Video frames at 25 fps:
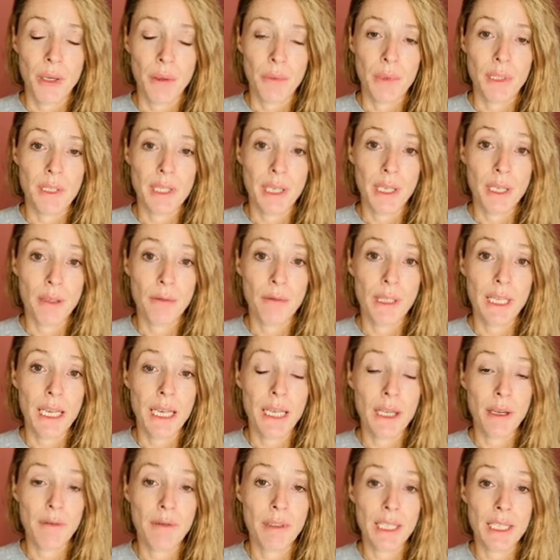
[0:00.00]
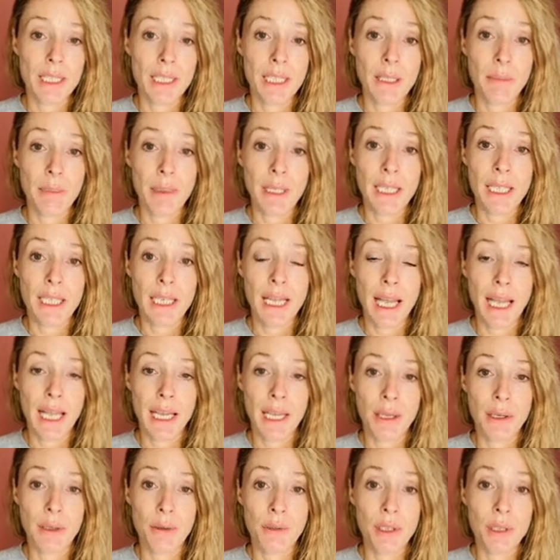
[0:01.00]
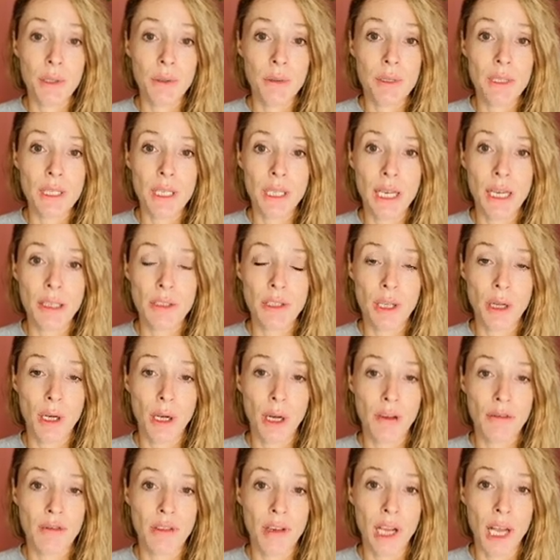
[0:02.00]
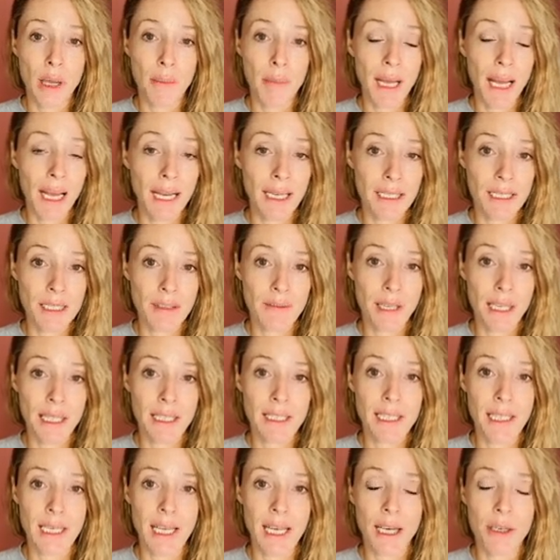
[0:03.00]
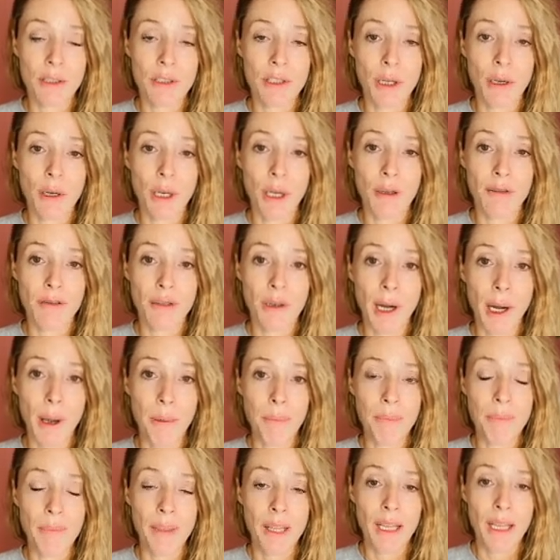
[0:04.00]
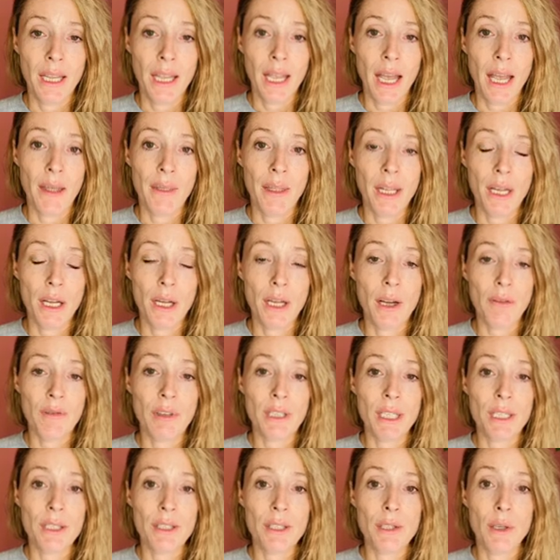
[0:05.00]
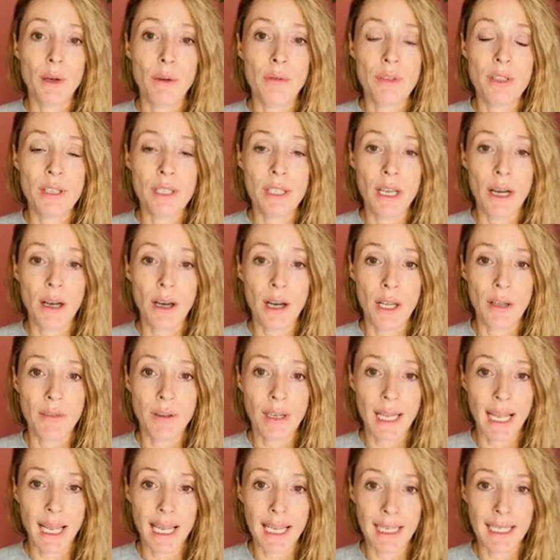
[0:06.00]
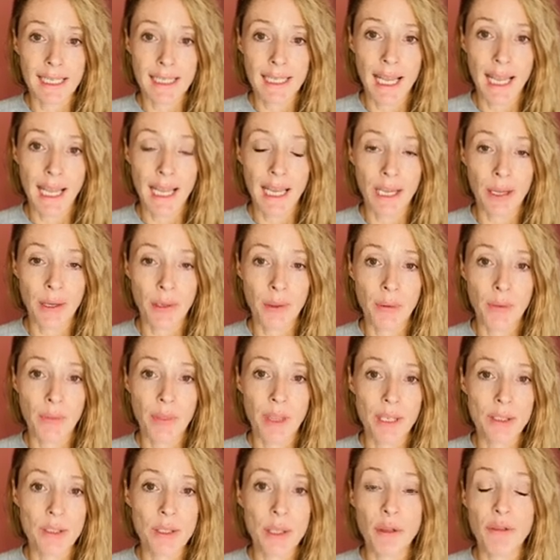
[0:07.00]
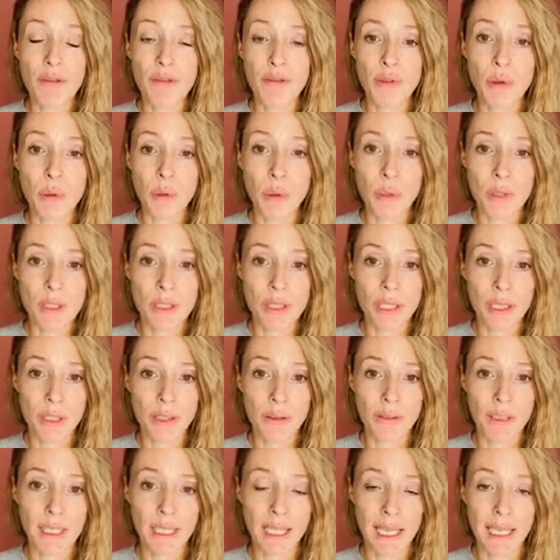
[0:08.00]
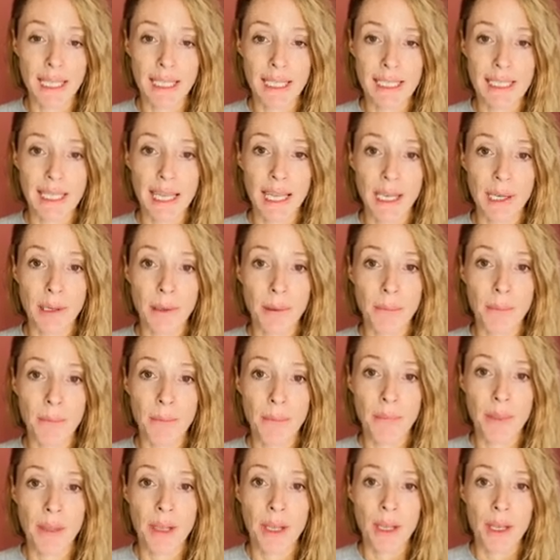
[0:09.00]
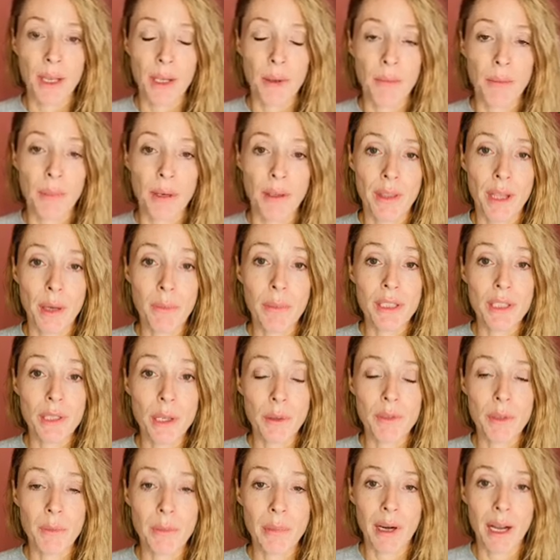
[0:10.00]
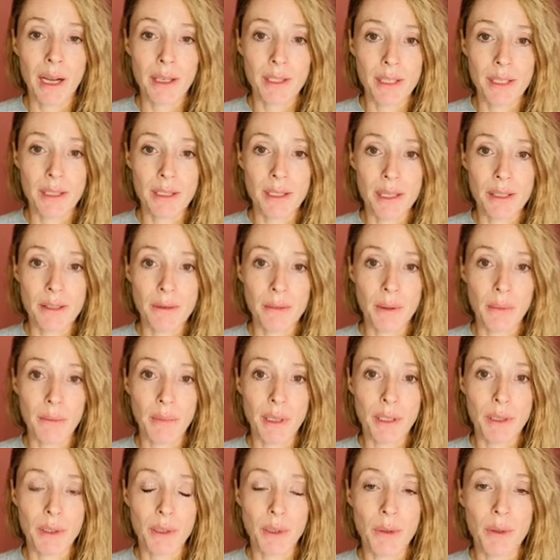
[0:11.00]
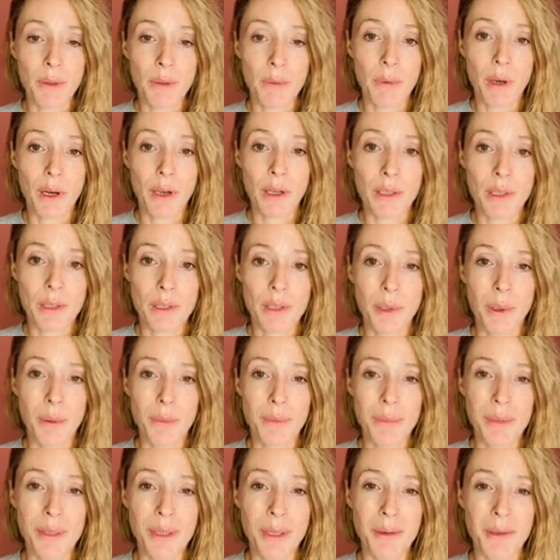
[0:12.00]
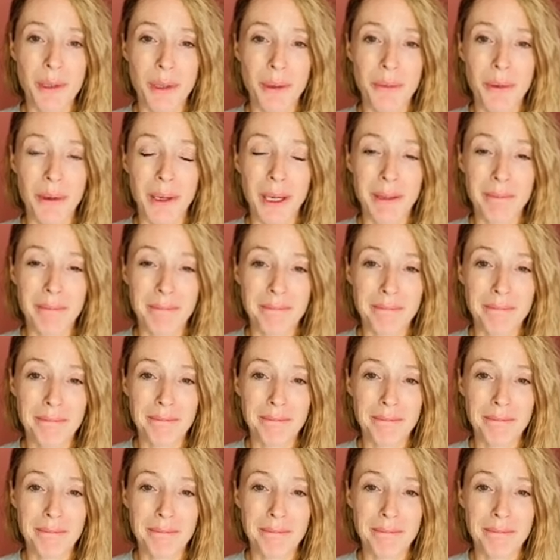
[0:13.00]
We take a really lovely deep inhale using our diaphragm, activating our diaphragm, and then a lovely soft sigh of an exhale. There's no forcing of the exhale, but there'll be time to practice this when we do the workshop, so don't worry.